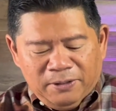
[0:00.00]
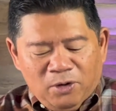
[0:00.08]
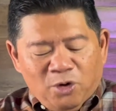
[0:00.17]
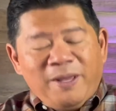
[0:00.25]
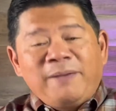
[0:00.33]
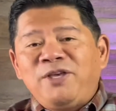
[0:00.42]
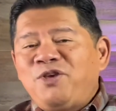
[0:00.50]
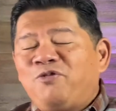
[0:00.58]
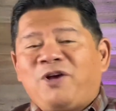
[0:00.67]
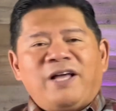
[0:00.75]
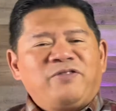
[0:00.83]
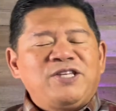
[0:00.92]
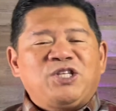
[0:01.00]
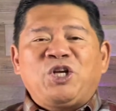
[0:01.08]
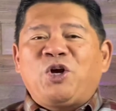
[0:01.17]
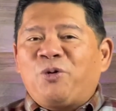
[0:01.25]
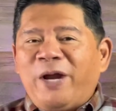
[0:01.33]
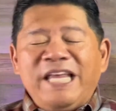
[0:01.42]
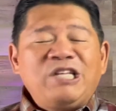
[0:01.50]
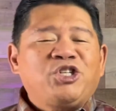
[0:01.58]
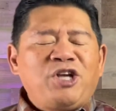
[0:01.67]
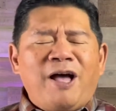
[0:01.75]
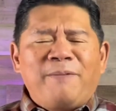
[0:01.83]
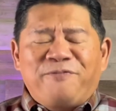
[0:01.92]
Or maybe you've got this great
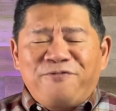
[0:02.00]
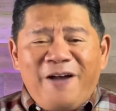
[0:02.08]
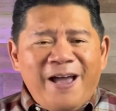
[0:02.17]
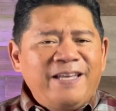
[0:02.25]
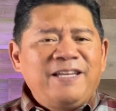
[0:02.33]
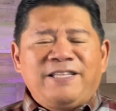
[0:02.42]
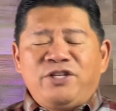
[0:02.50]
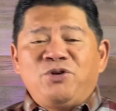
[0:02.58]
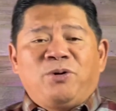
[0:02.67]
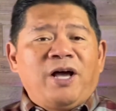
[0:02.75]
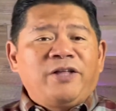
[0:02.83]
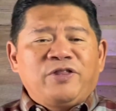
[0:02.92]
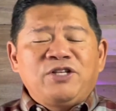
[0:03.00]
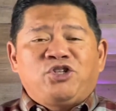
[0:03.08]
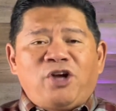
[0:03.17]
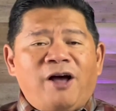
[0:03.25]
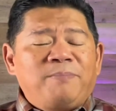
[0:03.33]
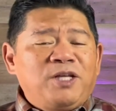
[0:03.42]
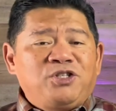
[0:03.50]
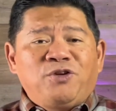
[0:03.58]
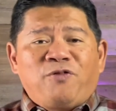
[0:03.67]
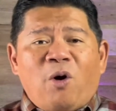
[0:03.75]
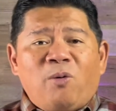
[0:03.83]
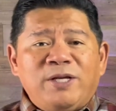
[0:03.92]
job. Finally, you got the job that
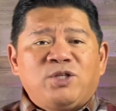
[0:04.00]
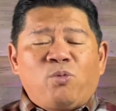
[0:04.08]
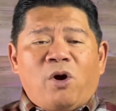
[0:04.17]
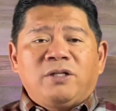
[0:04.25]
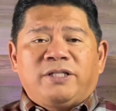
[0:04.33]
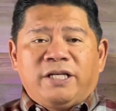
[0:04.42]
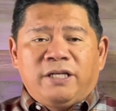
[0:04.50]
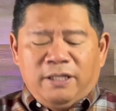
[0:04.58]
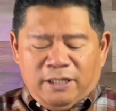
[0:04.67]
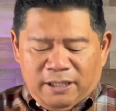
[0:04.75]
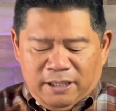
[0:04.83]
you've always wanted.